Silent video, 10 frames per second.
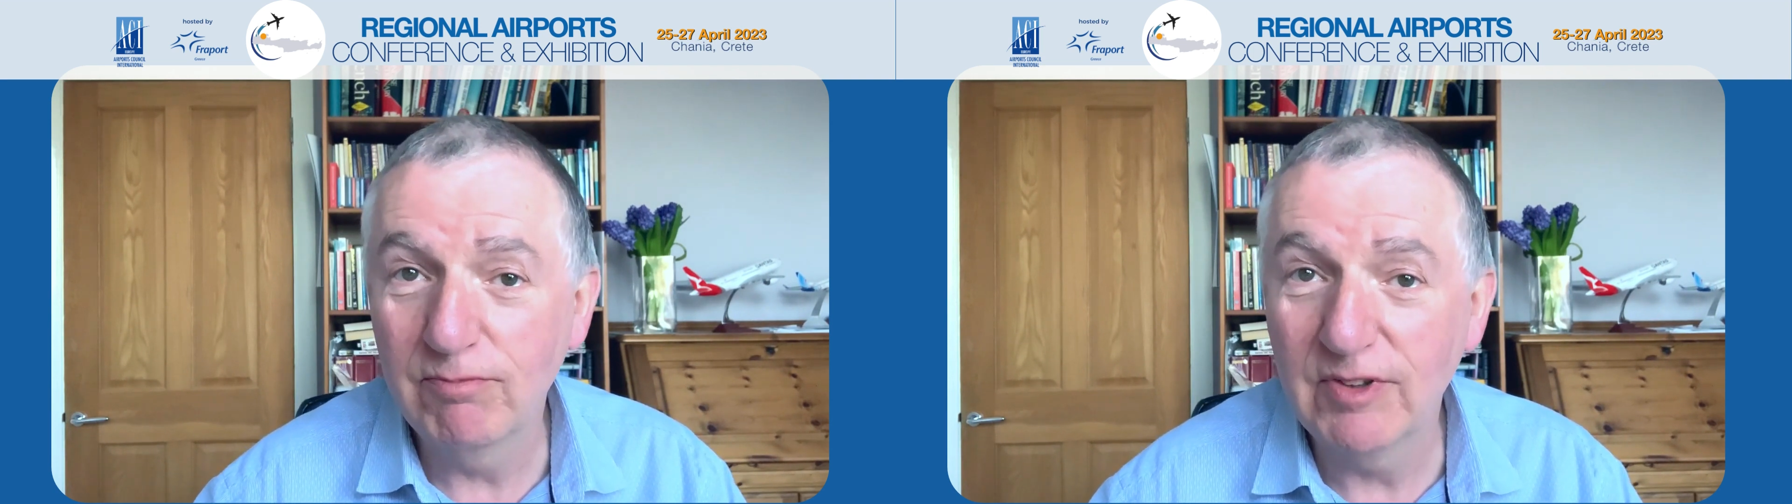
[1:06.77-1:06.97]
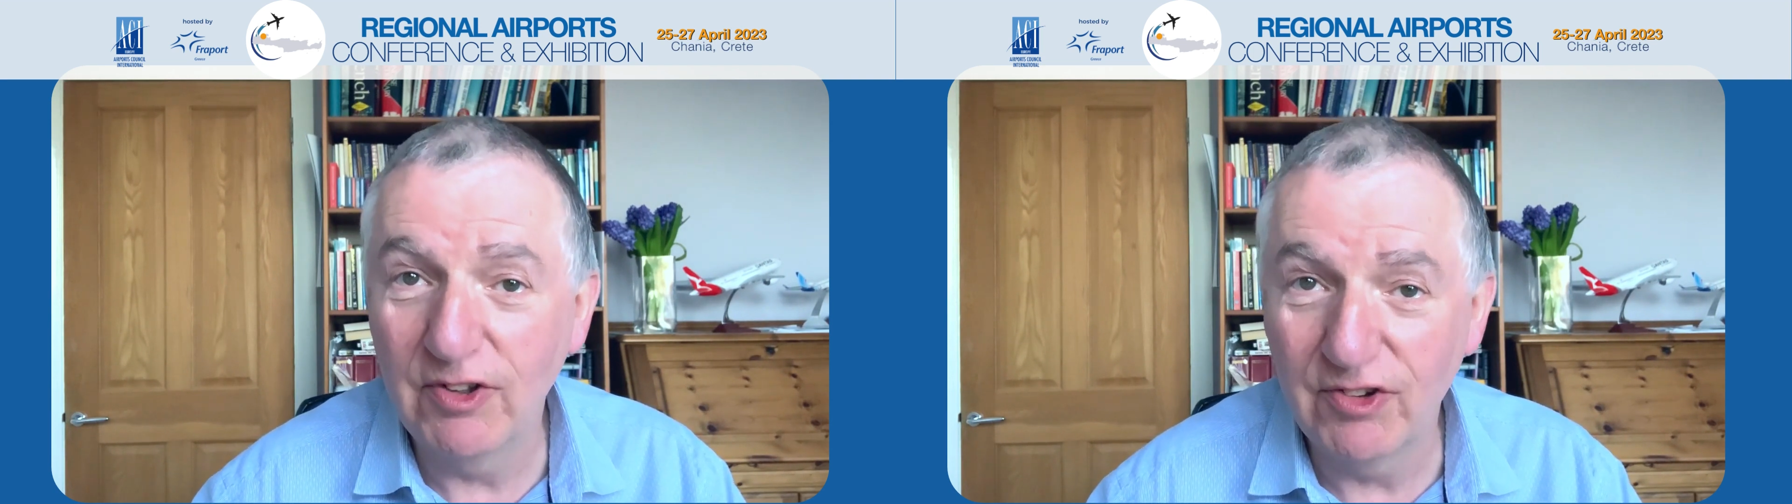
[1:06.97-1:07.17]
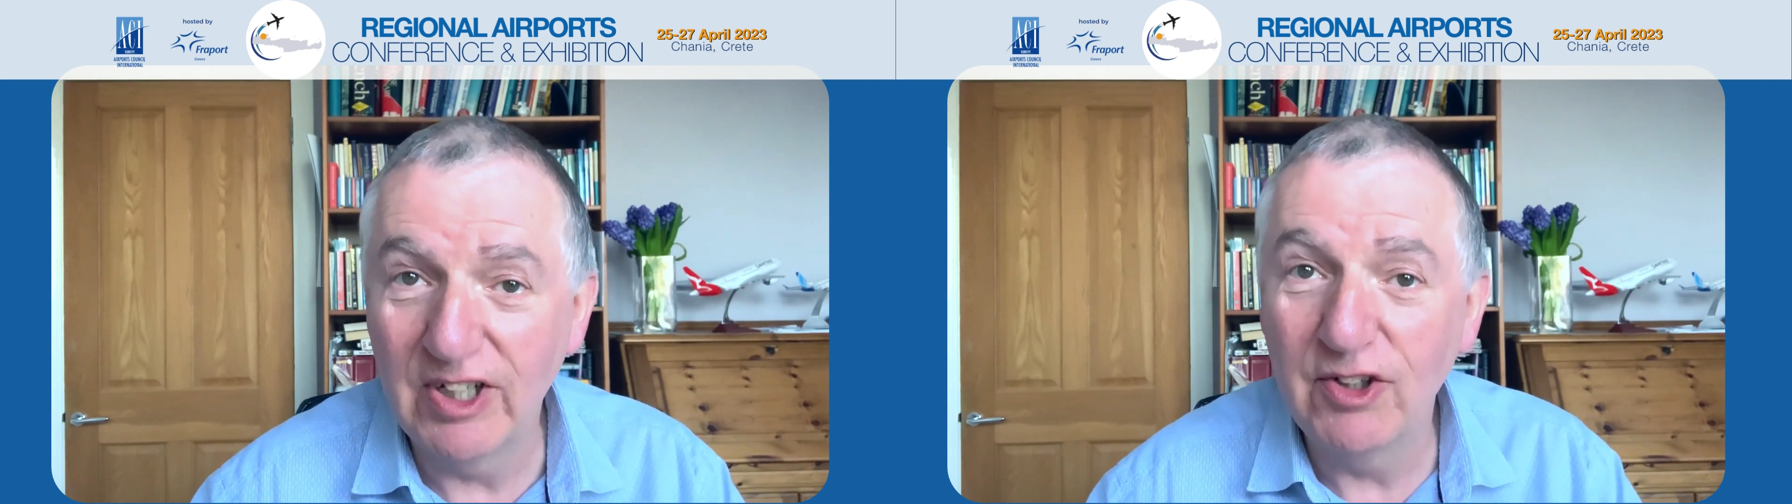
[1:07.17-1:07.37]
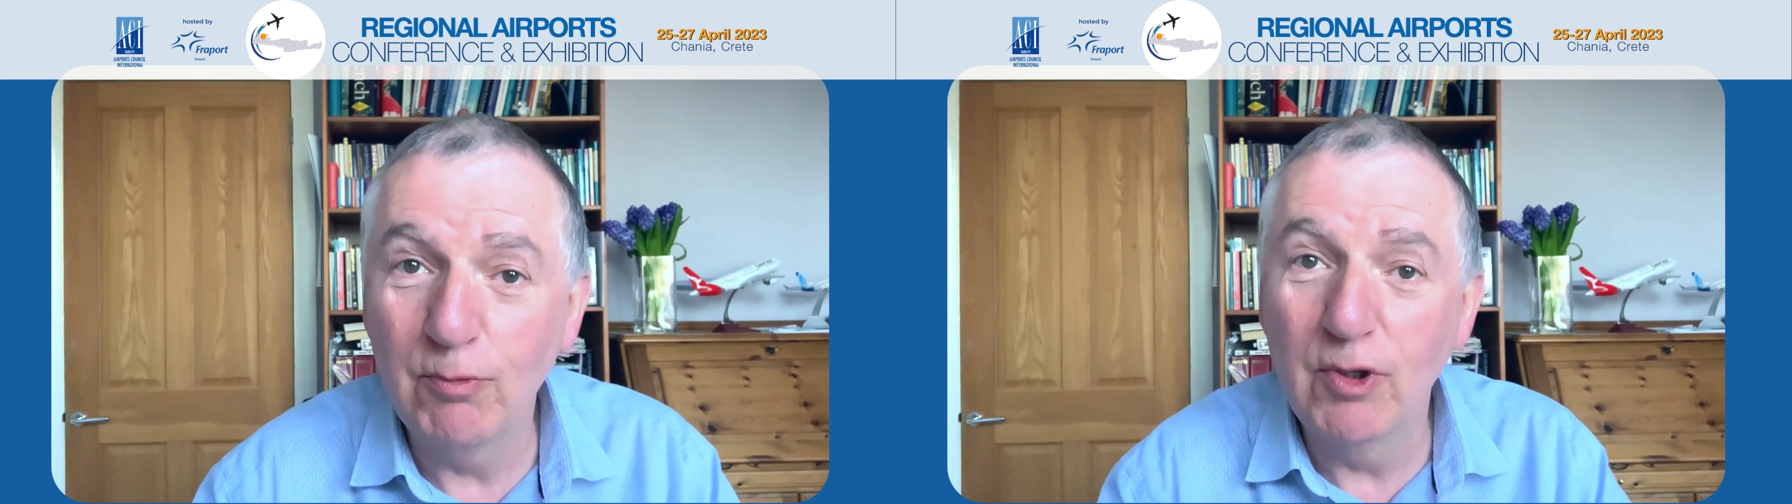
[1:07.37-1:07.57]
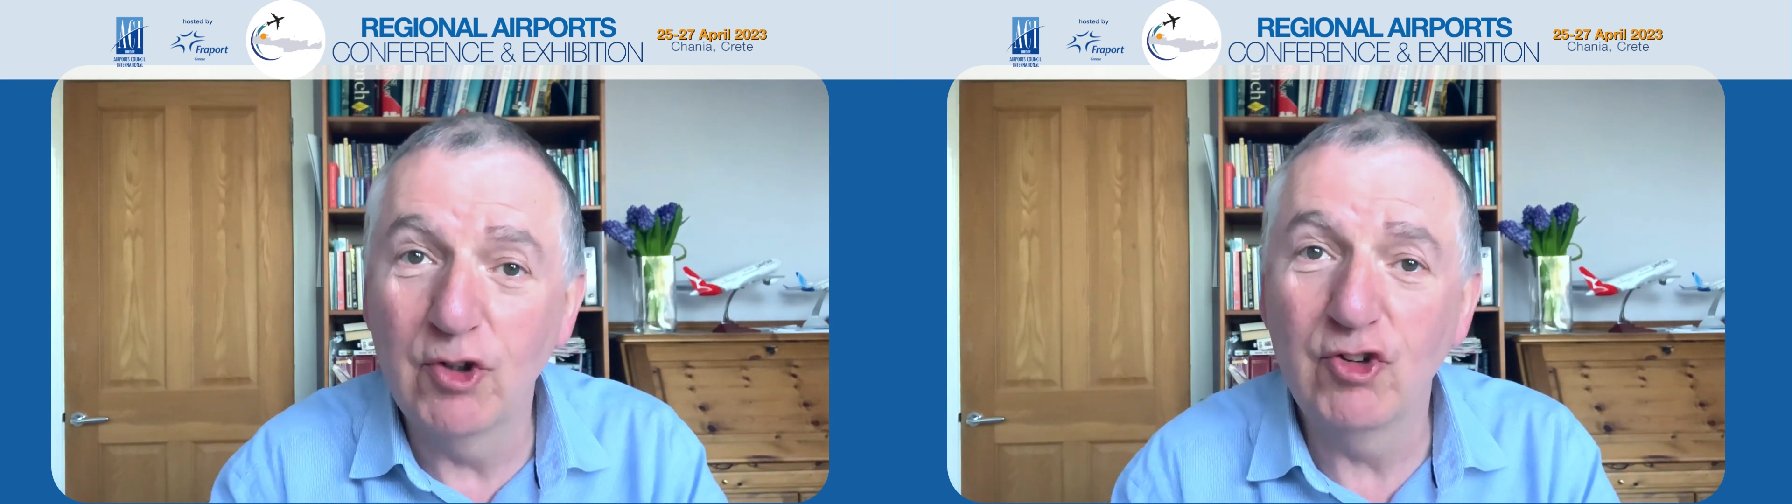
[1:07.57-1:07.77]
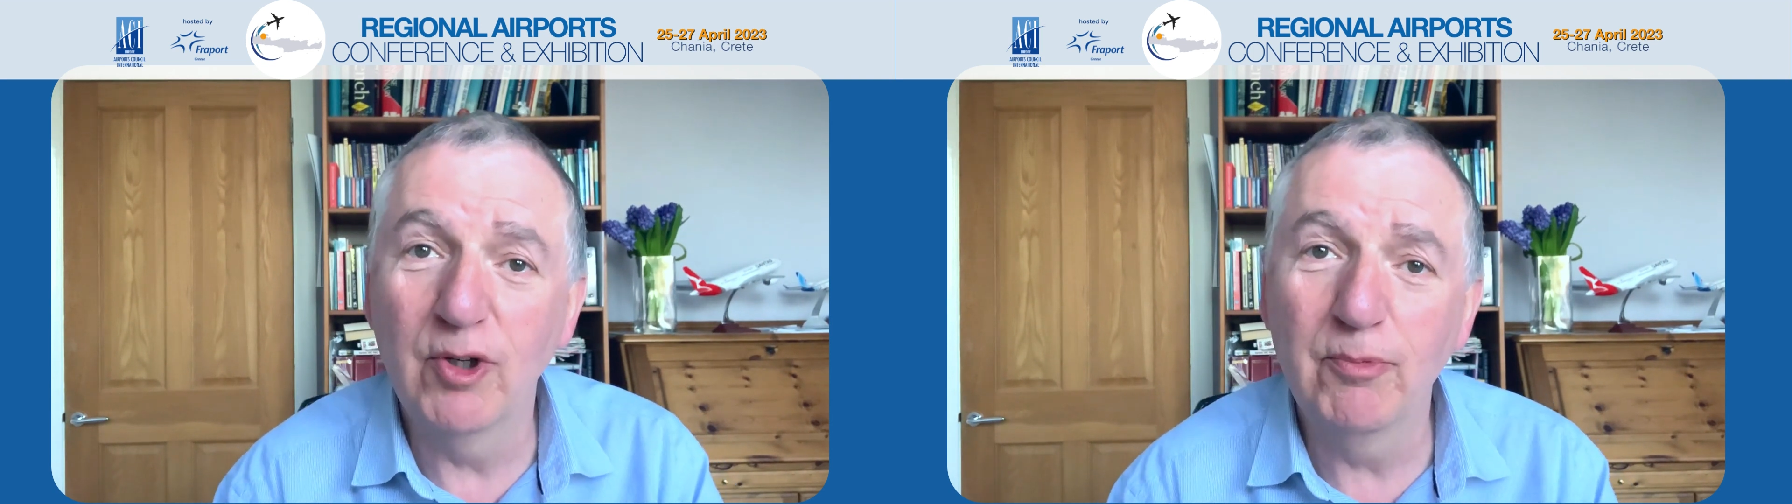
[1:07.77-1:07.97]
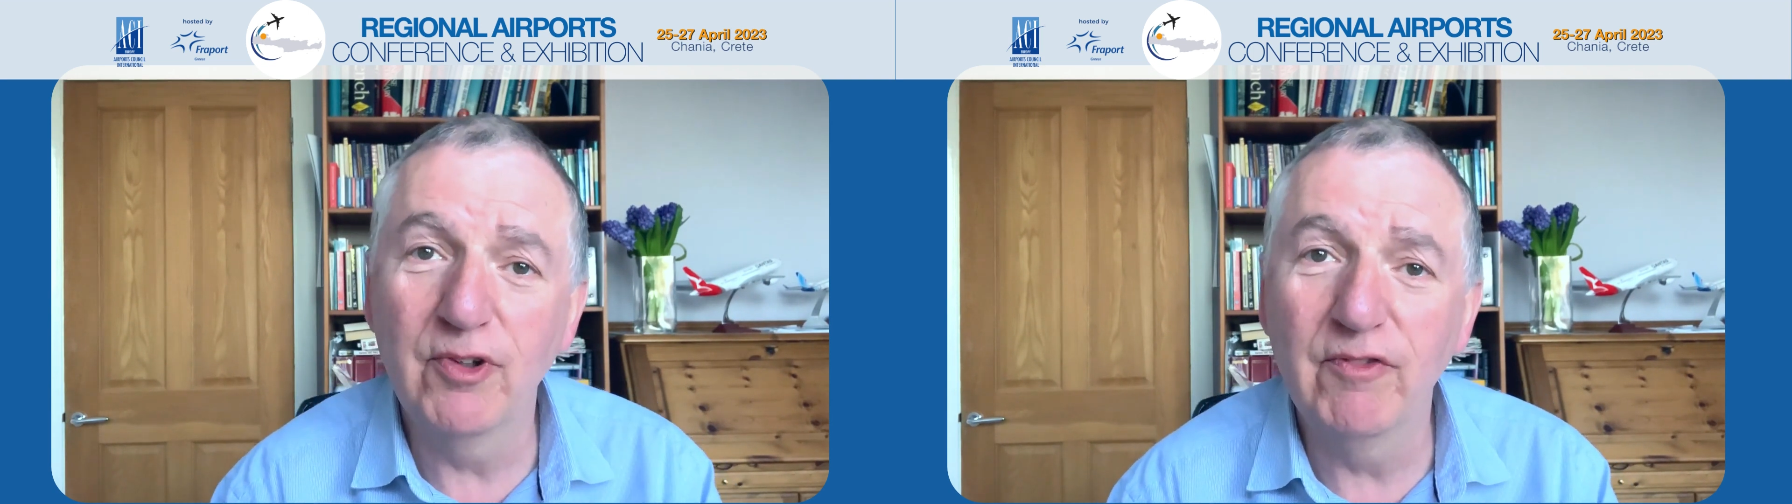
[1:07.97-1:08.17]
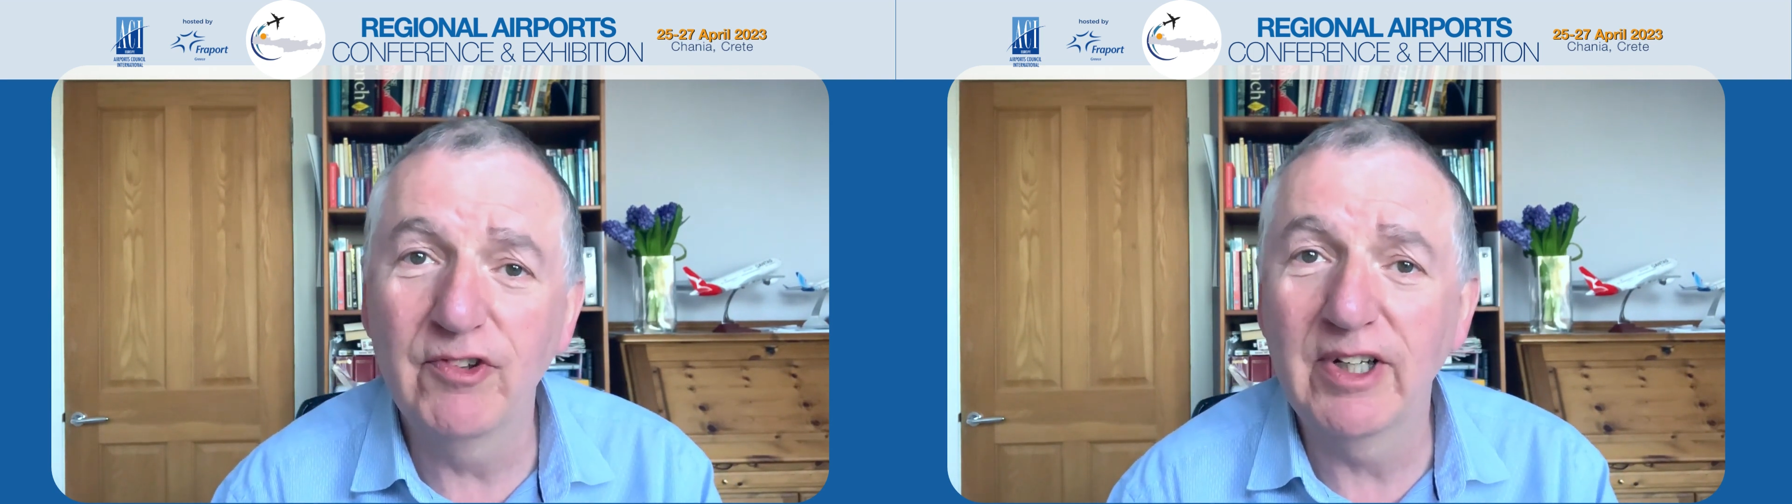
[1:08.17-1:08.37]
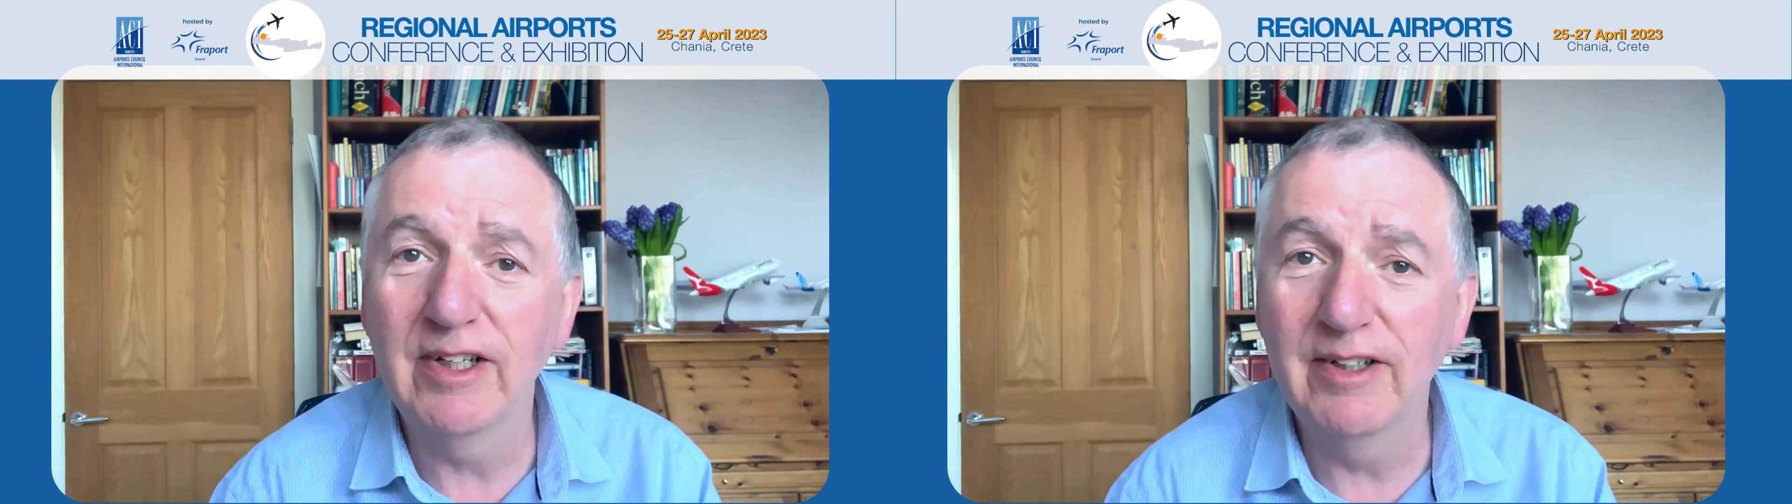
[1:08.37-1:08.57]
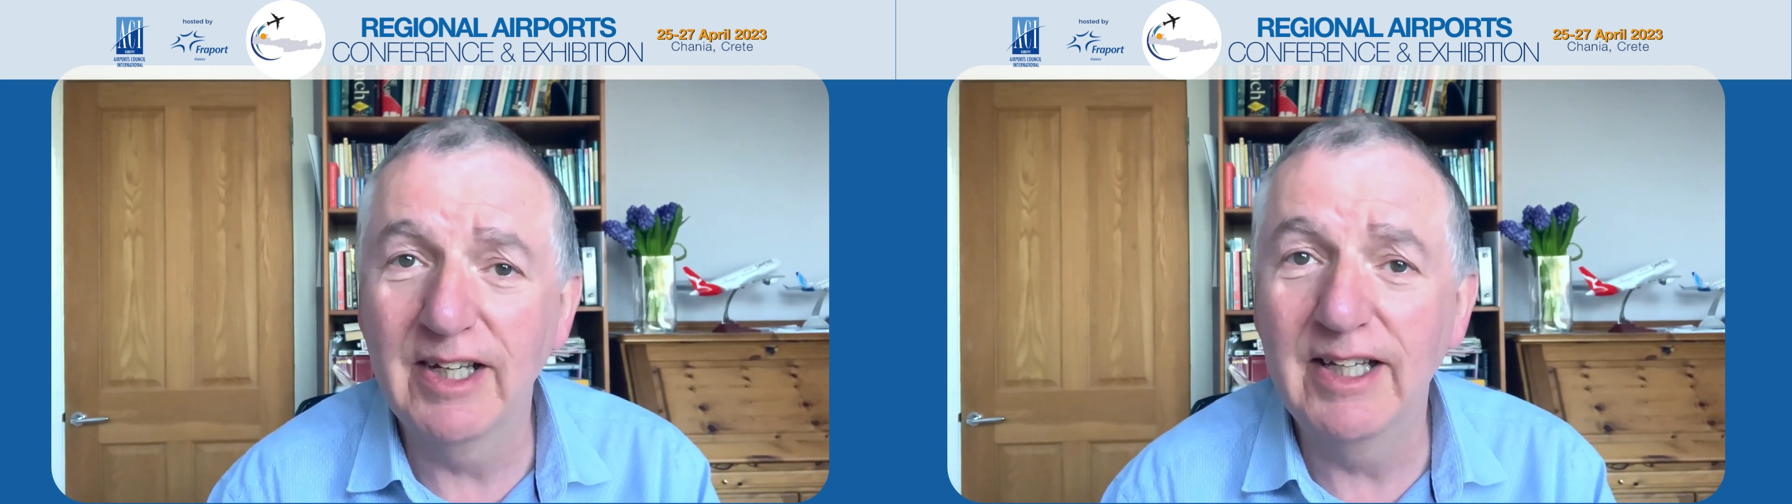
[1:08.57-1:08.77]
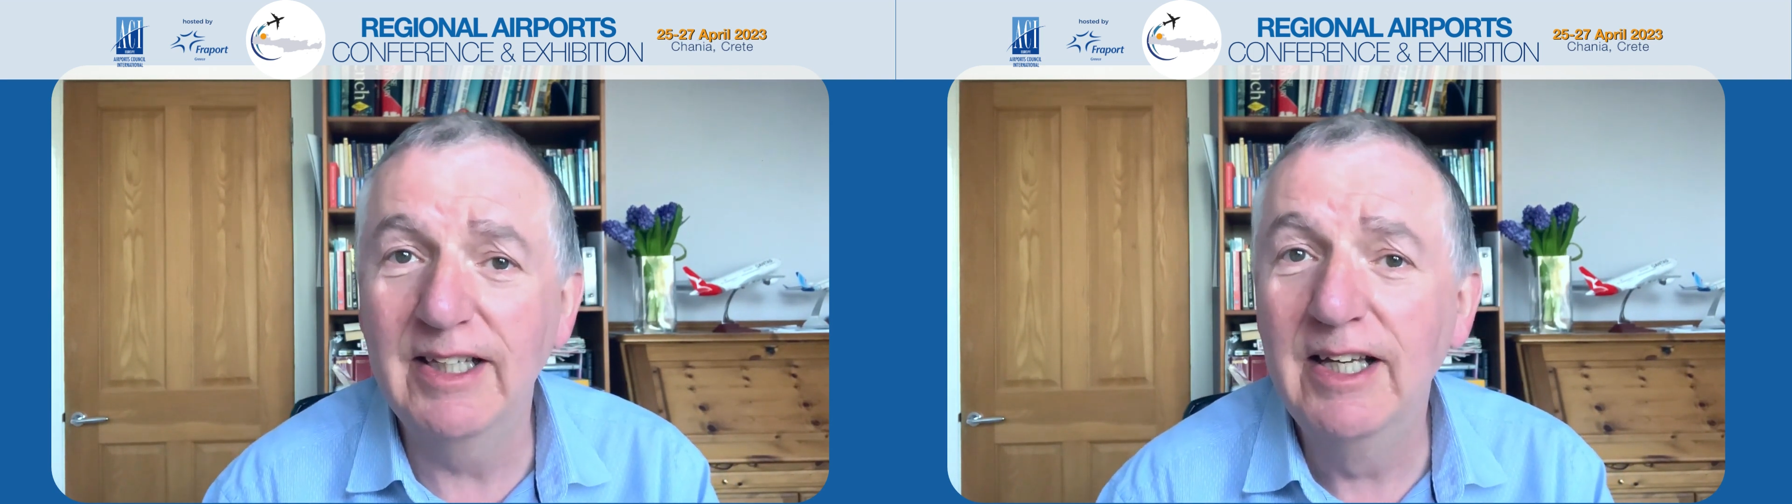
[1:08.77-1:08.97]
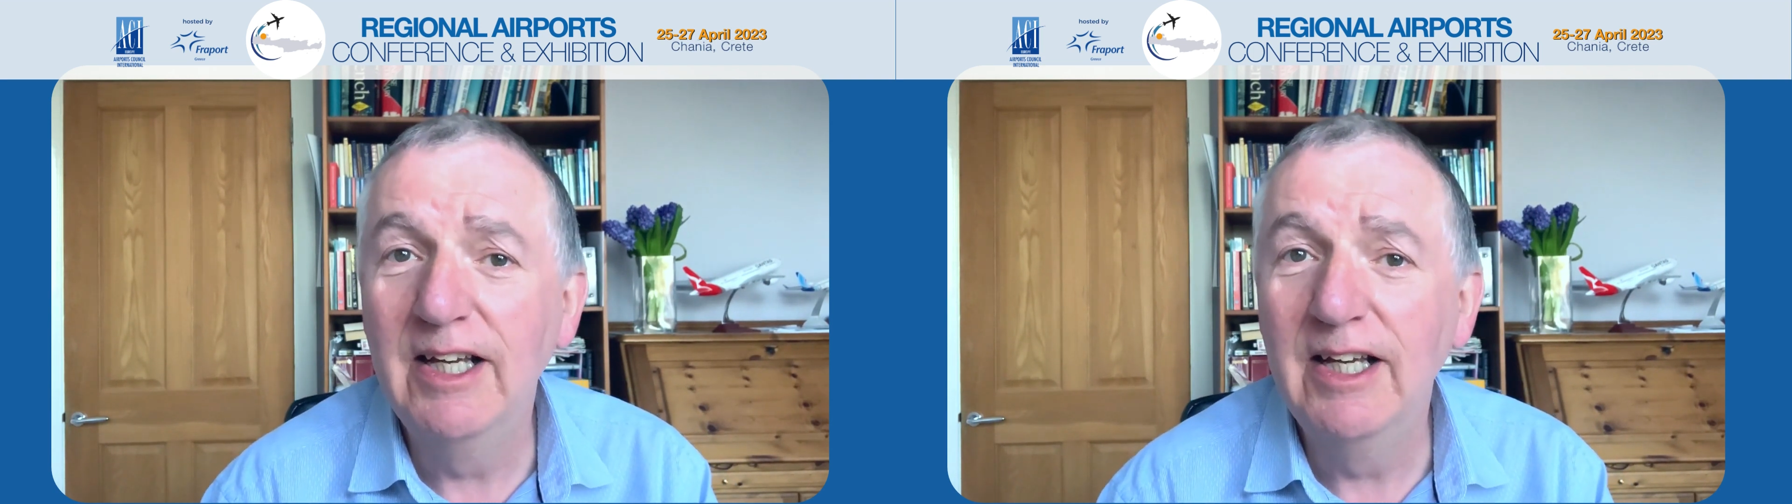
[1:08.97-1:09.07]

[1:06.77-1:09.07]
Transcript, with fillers: can stay to workshops on the second day.